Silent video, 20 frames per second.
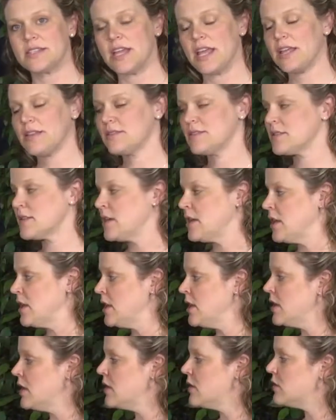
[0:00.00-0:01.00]
States,
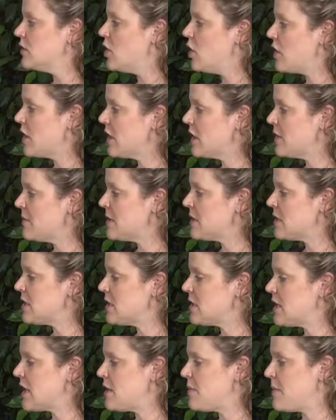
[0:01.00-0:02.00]
loading them into
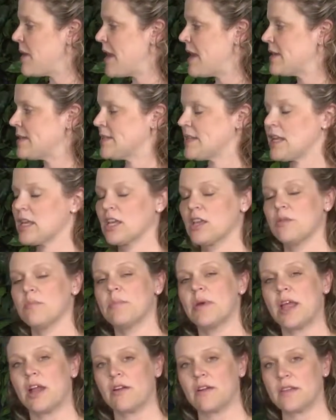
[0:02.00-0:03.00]
the database and
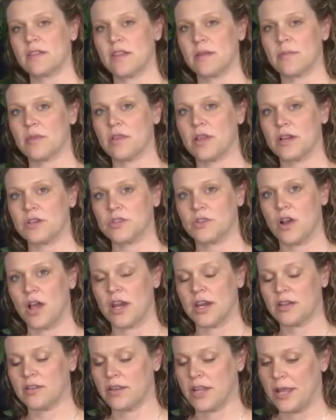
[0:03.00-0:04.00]
comparing them
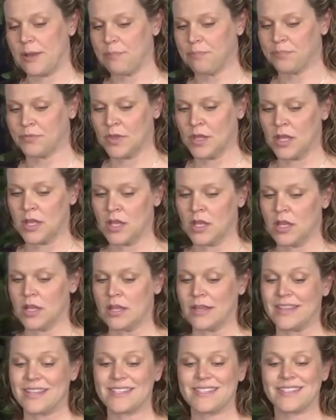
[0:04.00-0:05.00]
electronically.
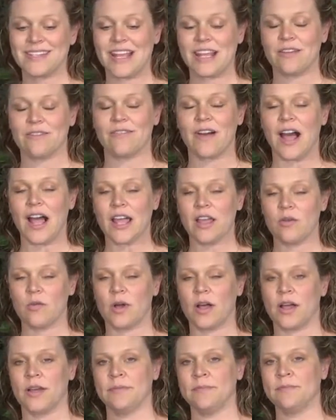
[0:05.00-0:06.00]
The state of
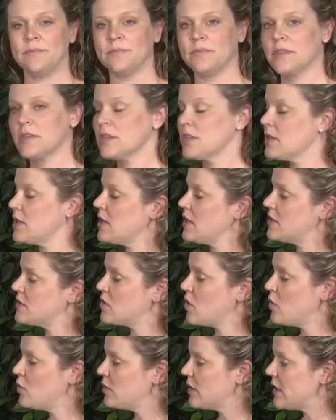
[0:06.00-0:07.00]
Iowa is
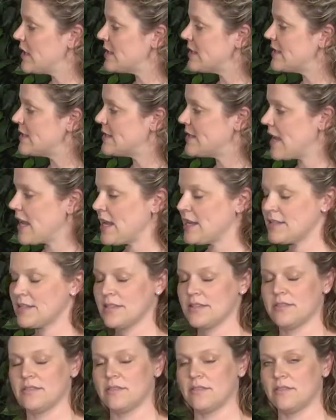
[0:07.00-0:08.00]
only a
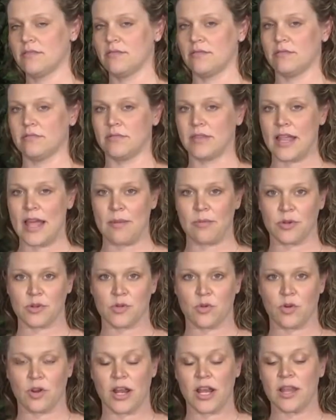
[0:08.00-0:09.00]
state
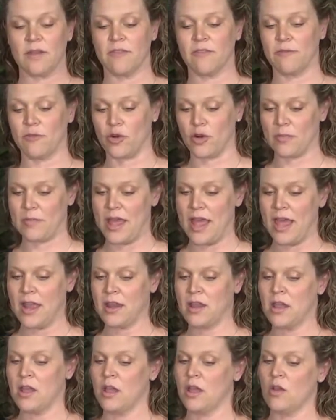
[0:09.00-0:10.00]
laboratory format.
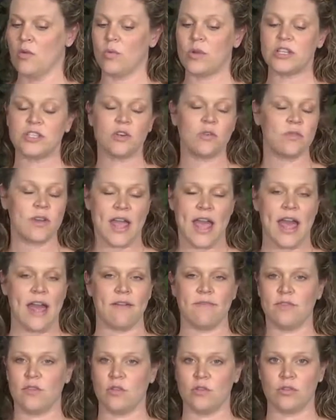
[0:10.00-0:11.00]
We don't
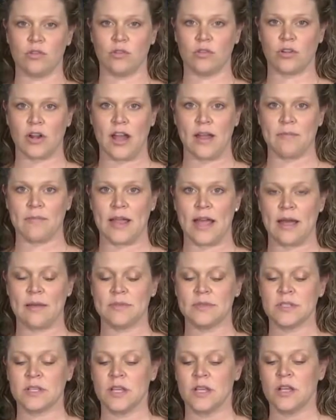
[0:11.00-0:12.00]
have local crime
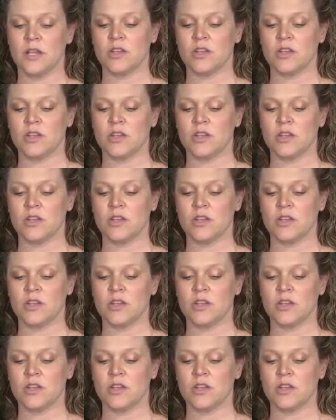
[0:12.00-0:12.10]
labs.